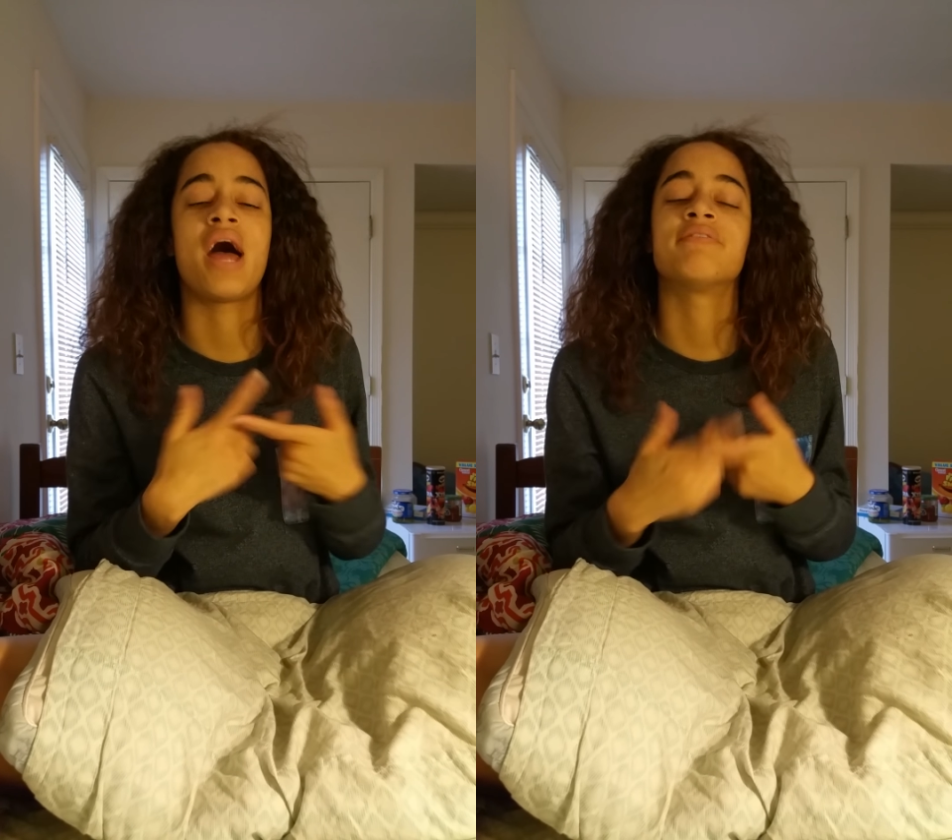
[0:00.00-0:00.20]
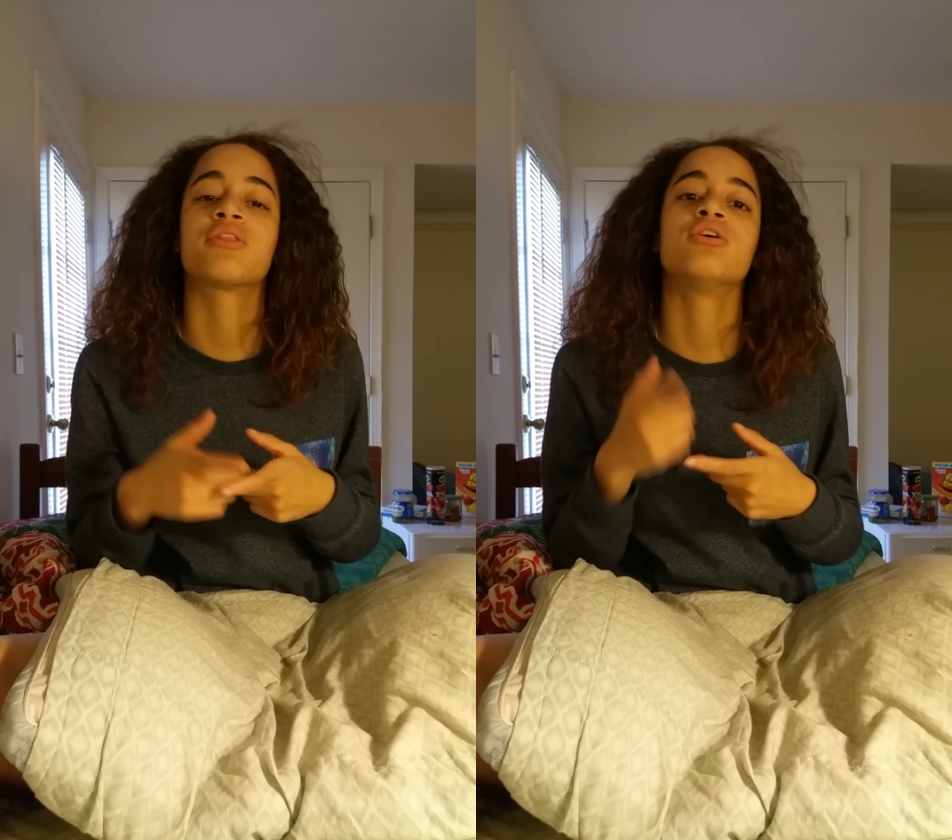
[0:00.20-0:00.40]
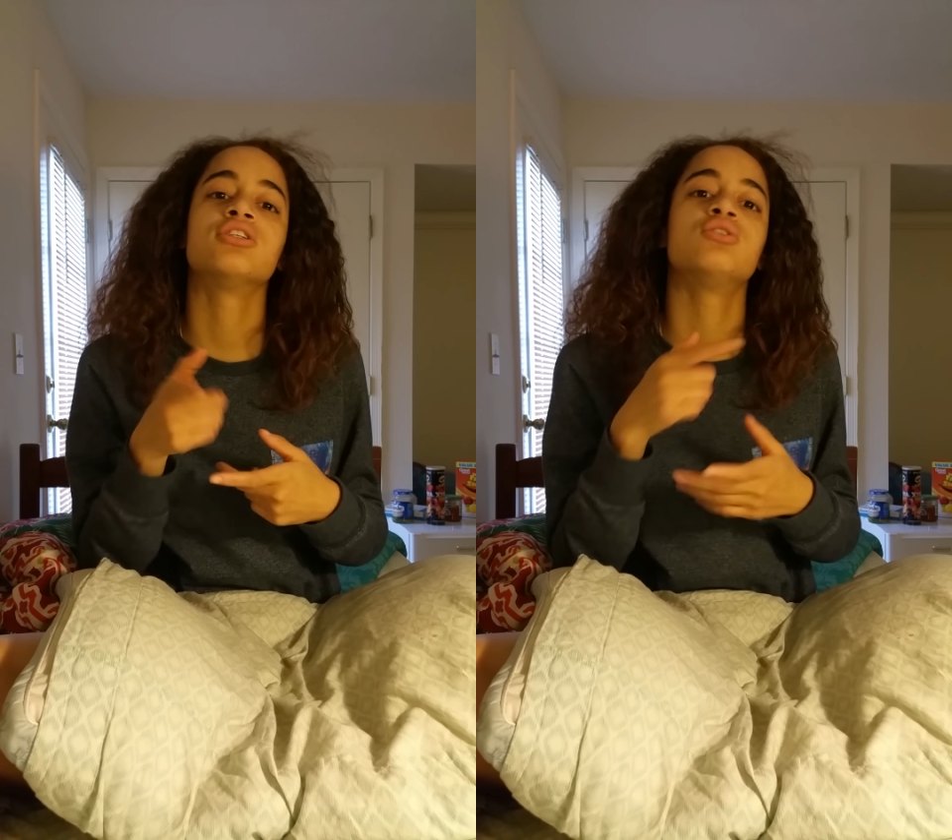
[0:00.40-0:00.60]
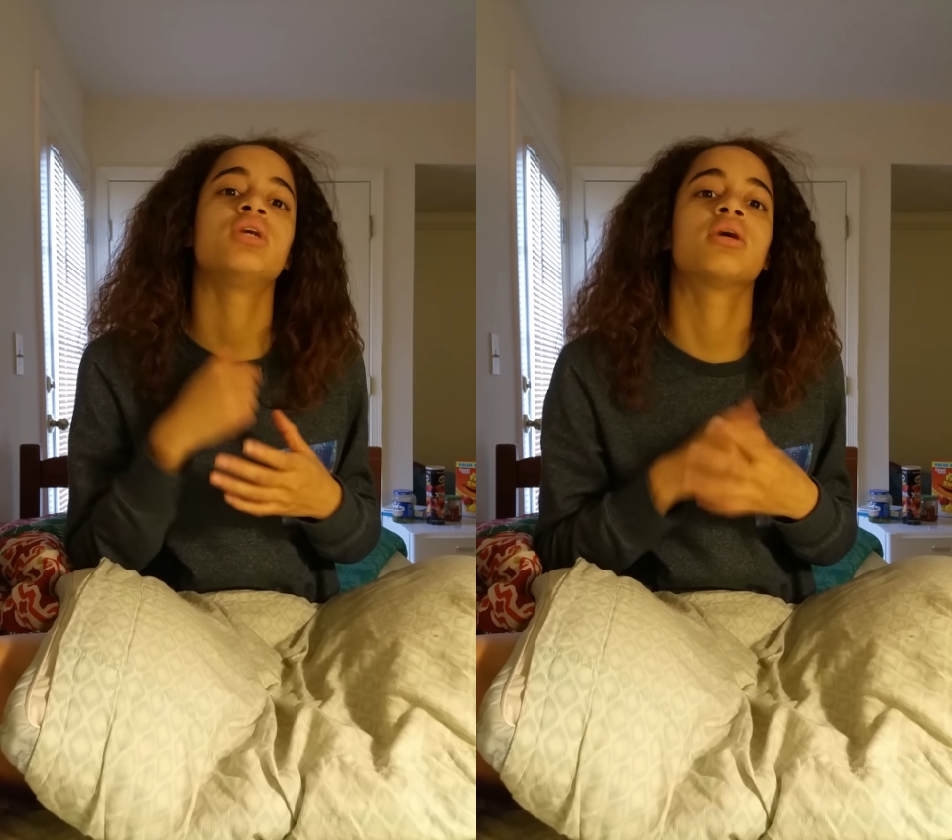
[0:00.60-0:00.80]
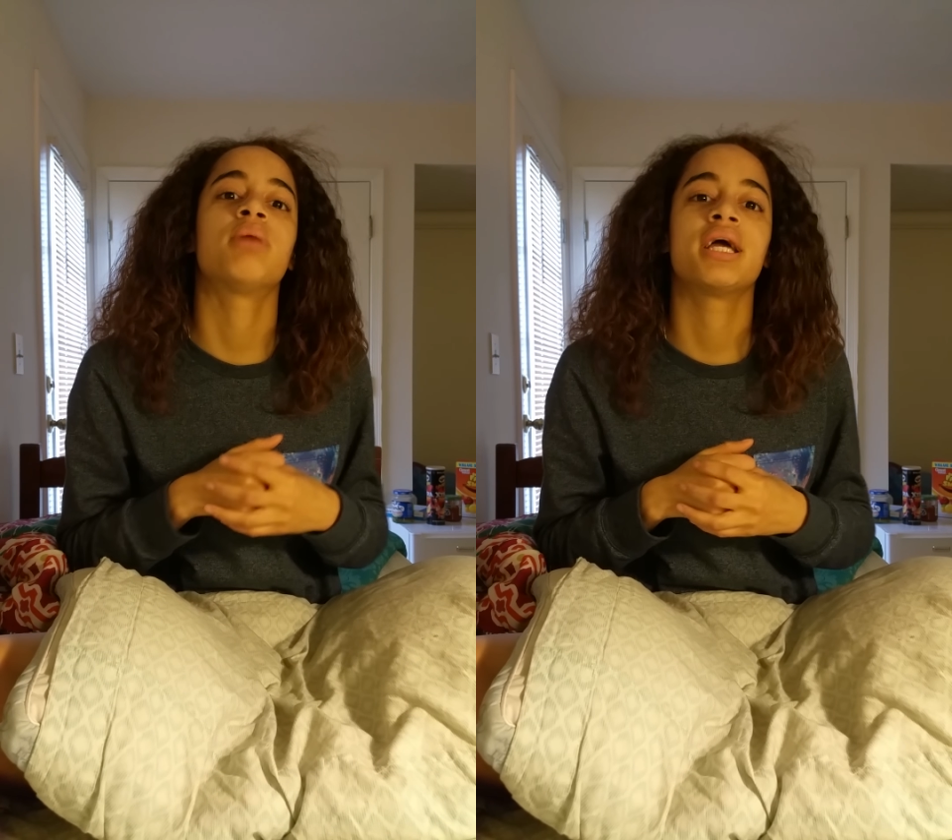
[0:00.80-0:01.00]
I have a 32
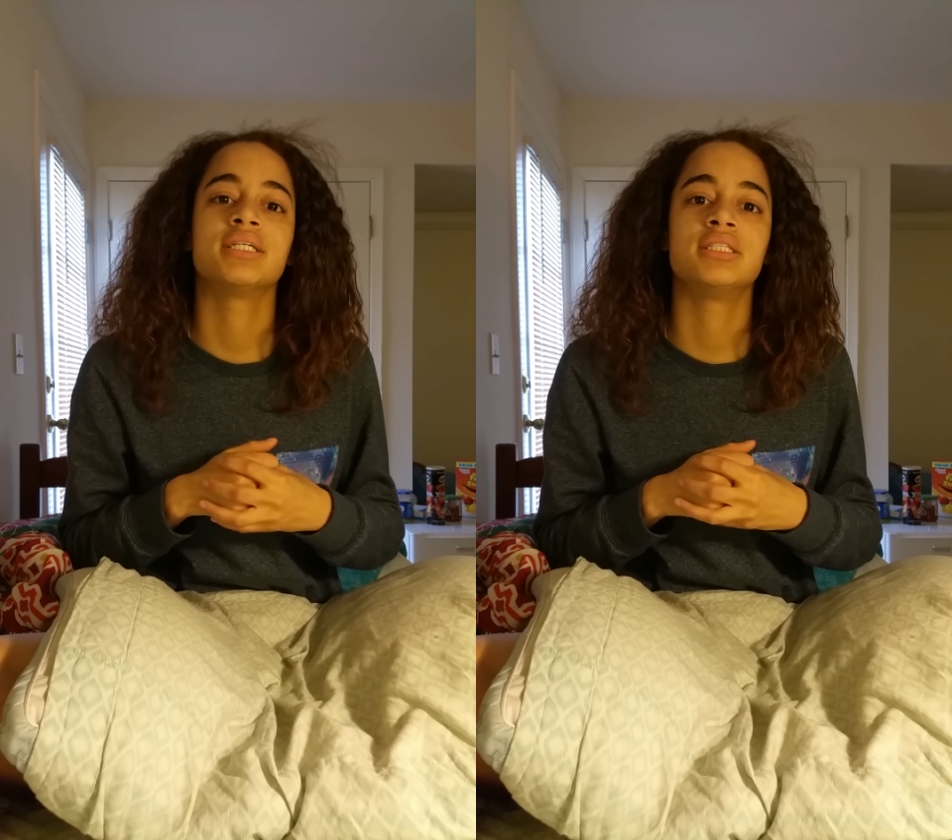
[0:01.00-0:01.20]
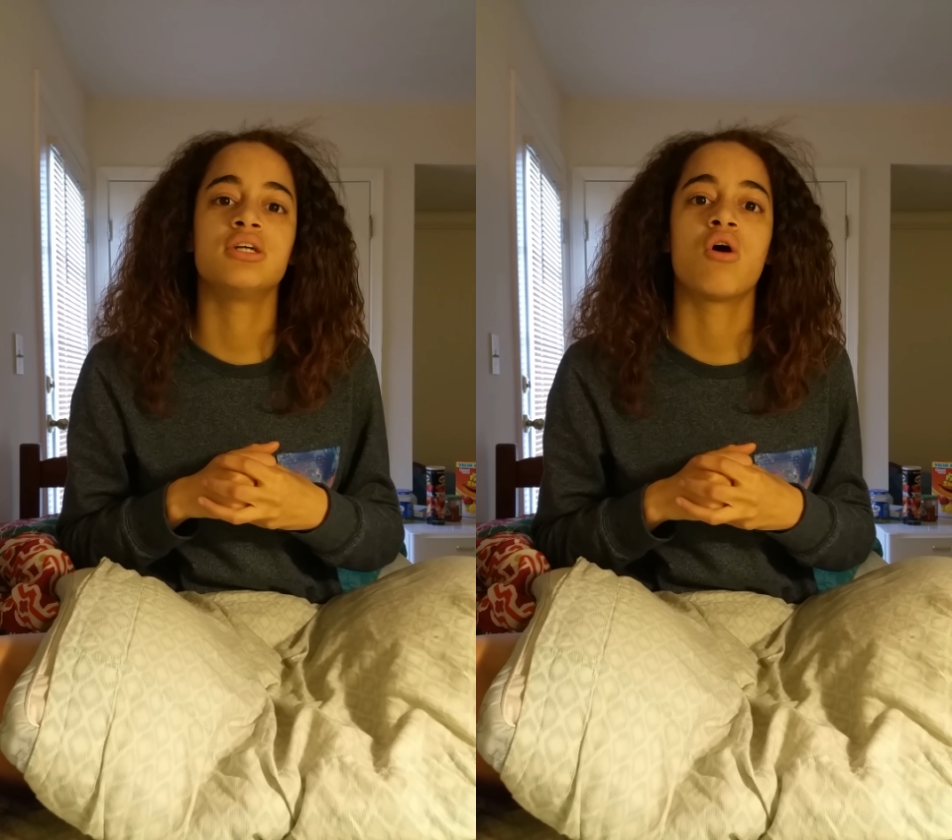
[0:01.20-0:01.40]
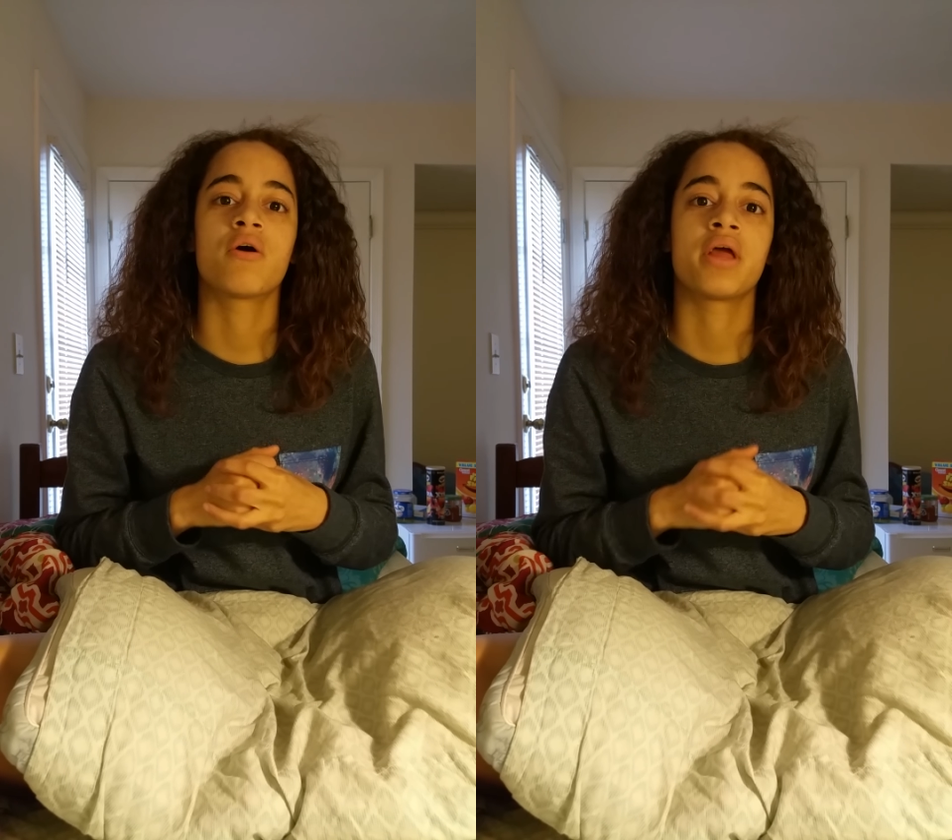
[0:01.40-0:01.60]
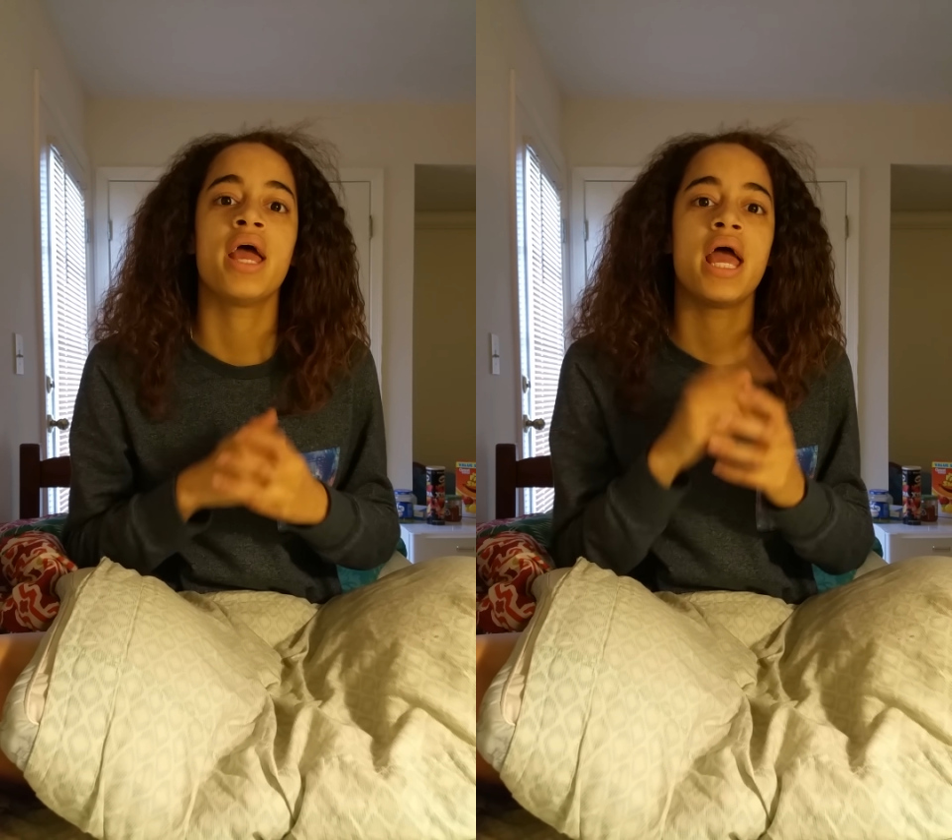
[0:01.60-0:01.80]
gigabyte SD card